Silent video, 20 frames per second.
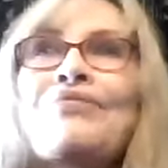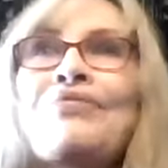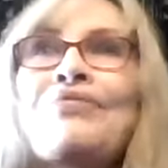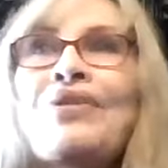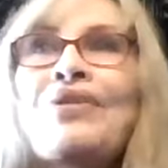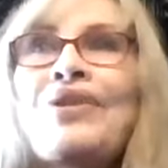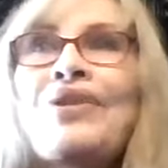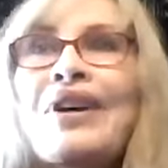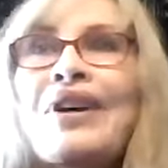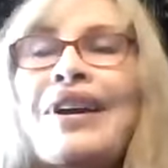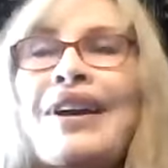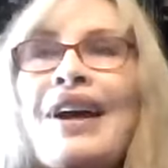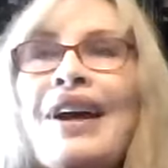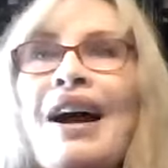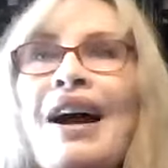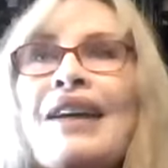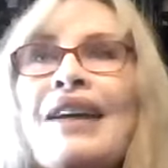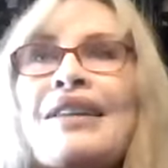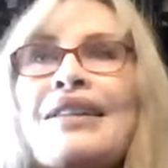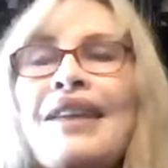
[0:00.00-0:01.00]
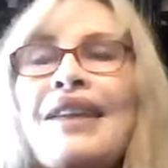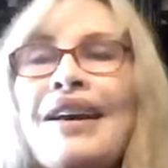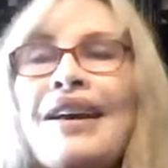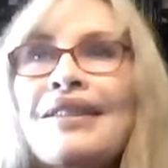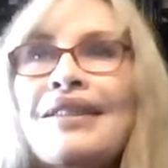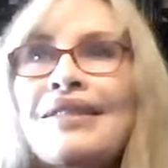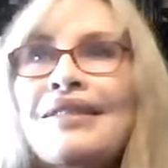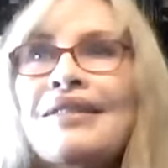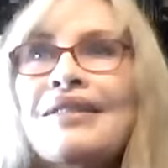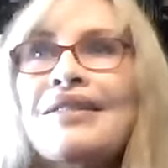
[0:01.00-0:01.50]
boy, I
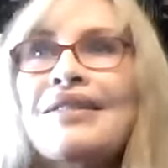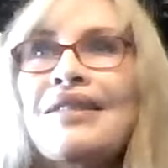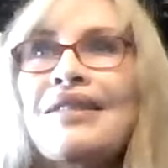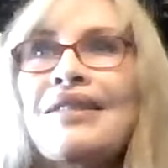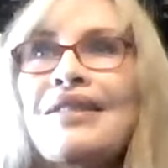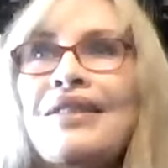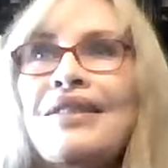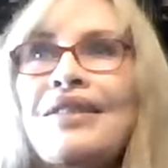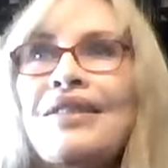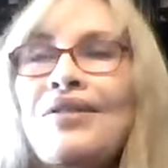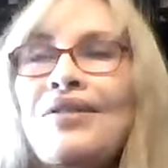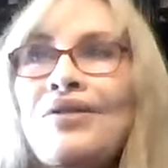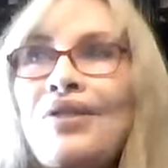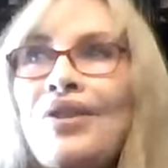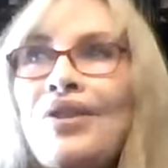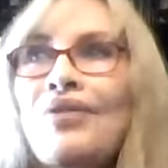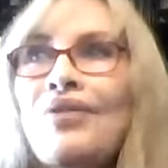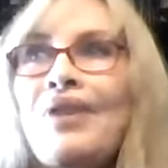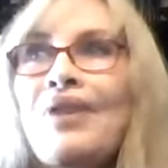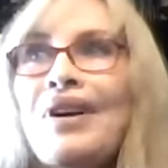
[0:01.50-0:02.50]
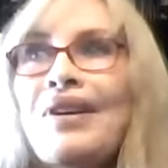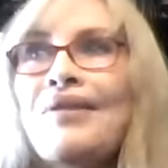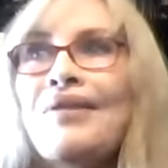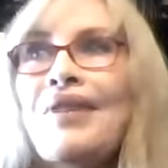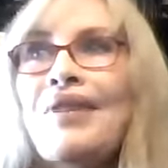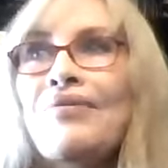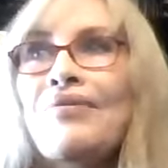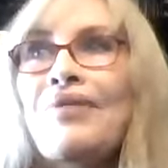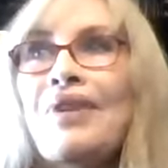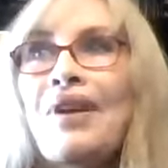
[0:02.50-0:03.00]
guess, you know what,
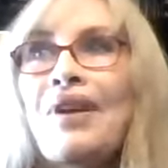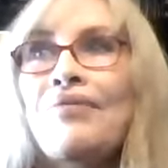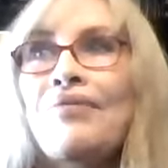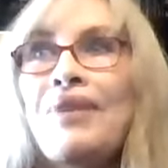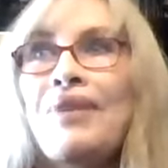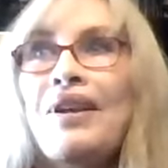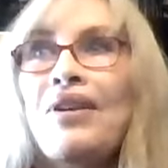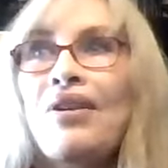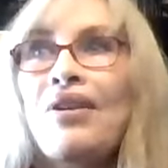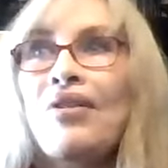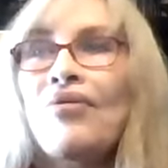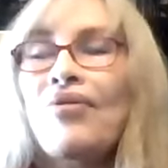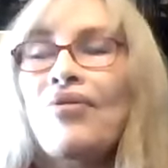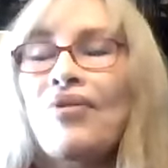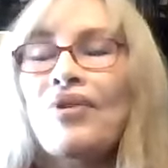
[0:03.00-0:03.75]
being